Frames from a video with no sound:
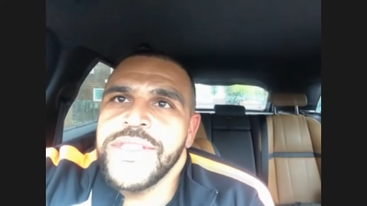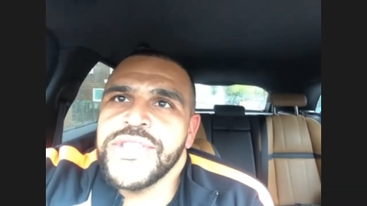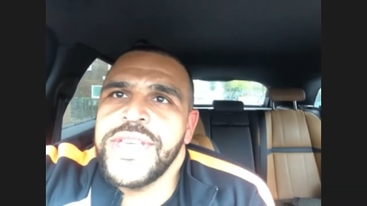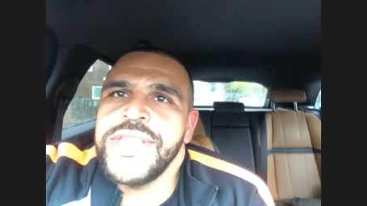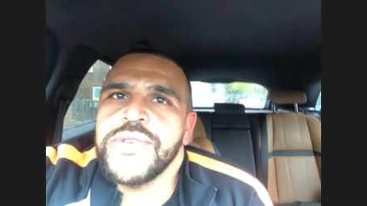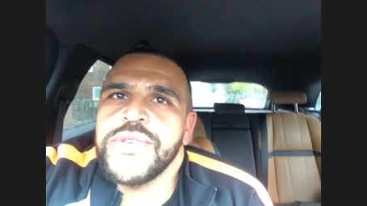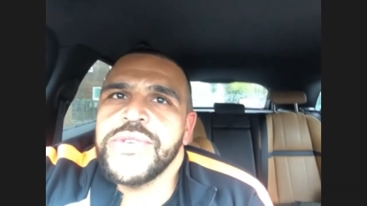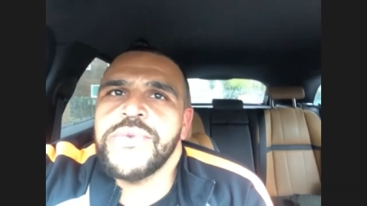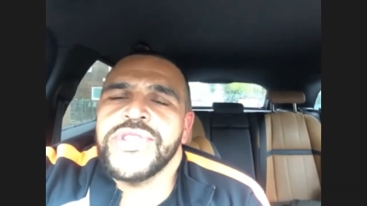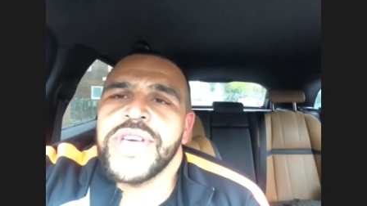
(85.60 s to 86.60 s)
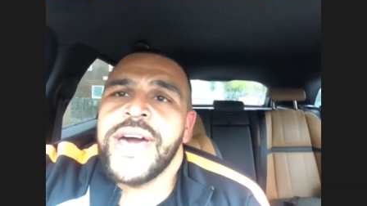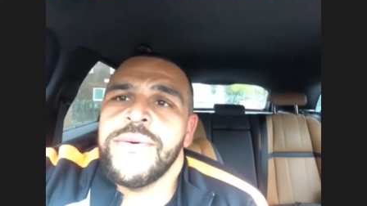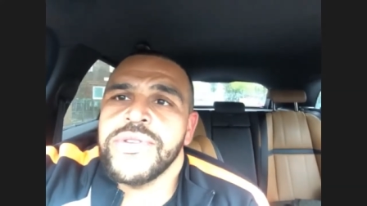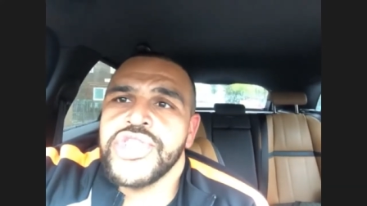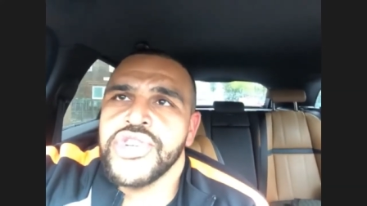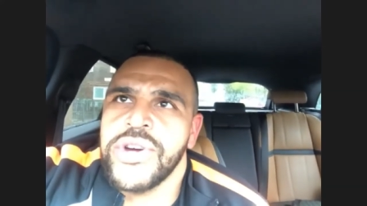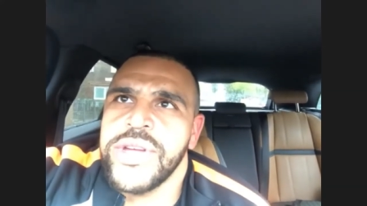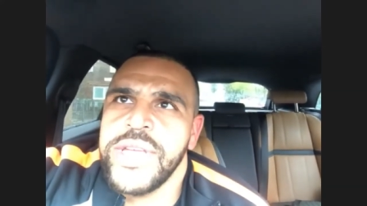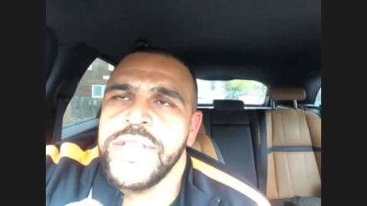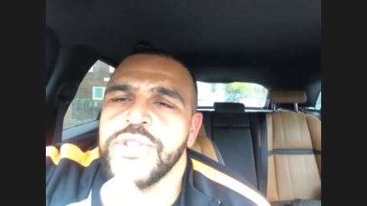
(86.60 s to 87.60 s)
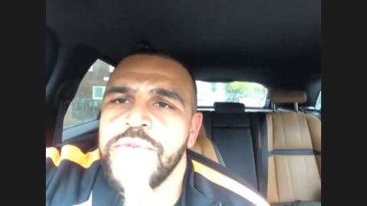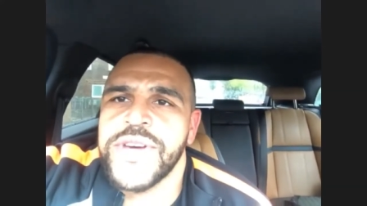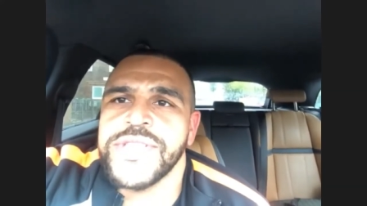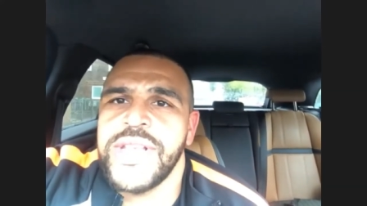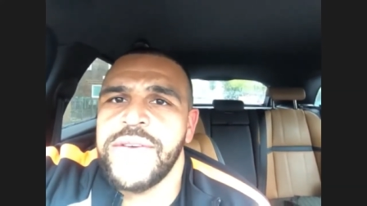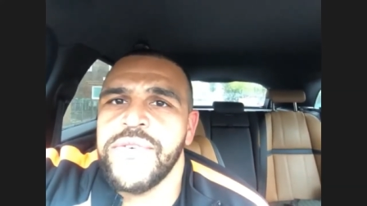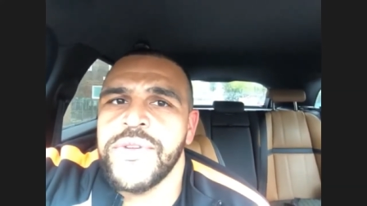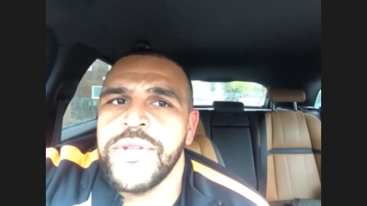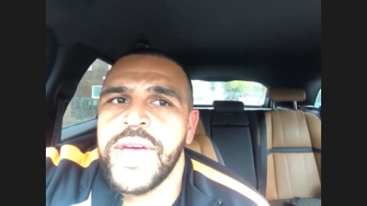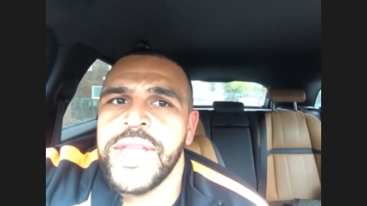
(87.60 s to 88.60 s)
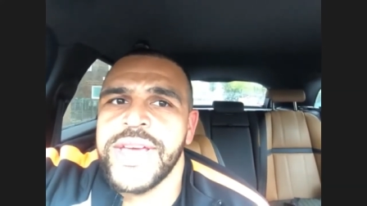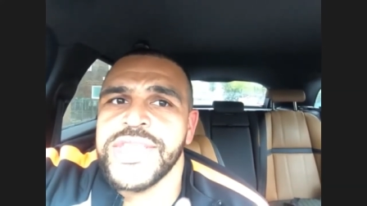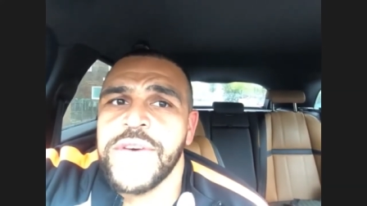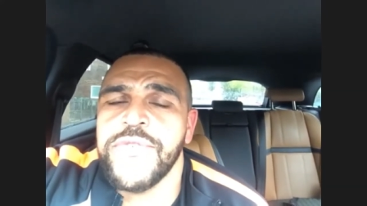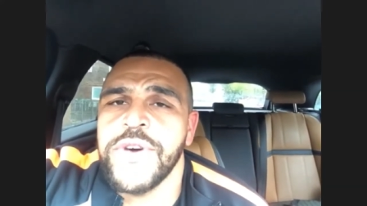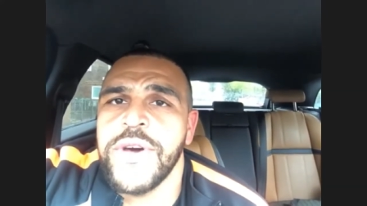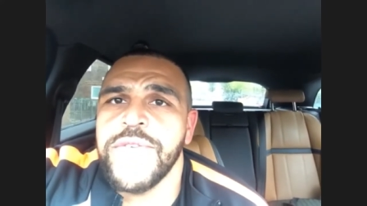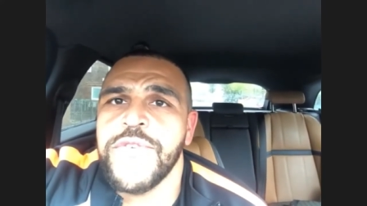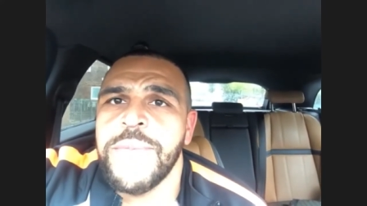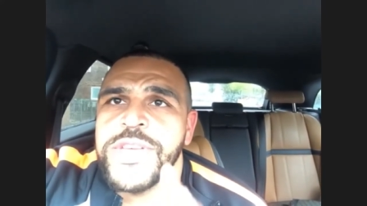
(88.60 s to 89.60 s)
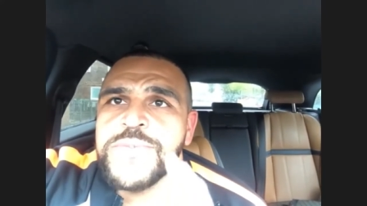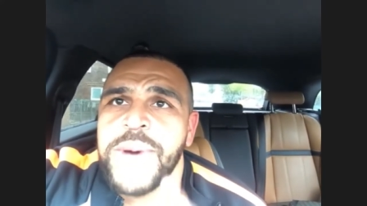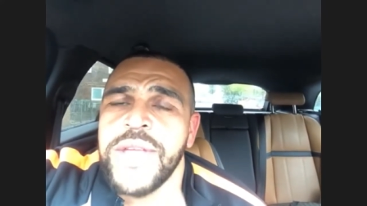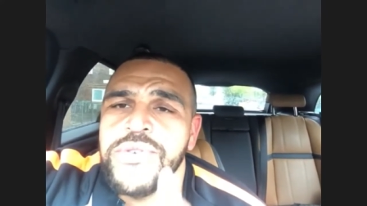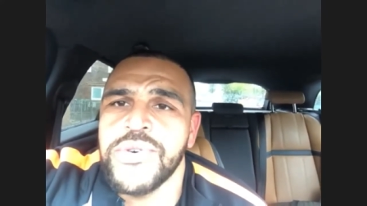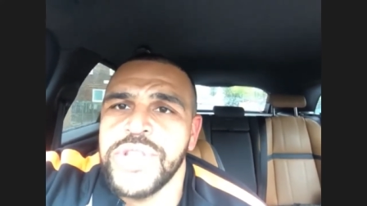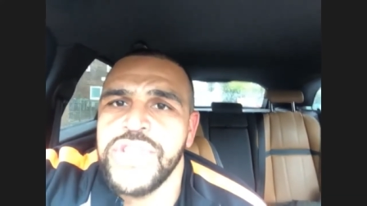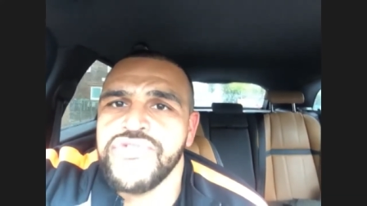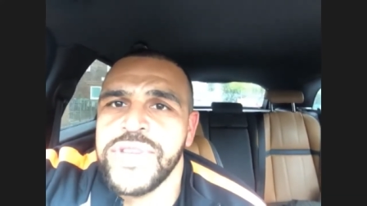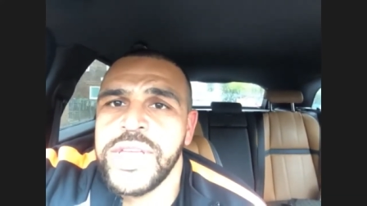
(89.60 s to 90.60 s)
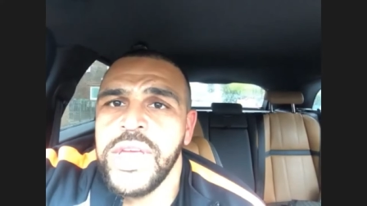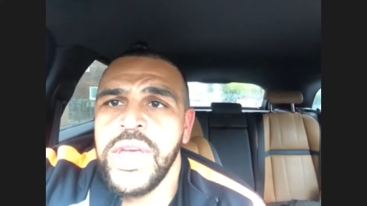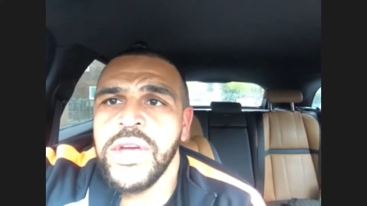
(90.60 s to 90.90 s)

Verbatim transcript: But the incident was I was shot in 2011 and I suffer from a spinal cord injury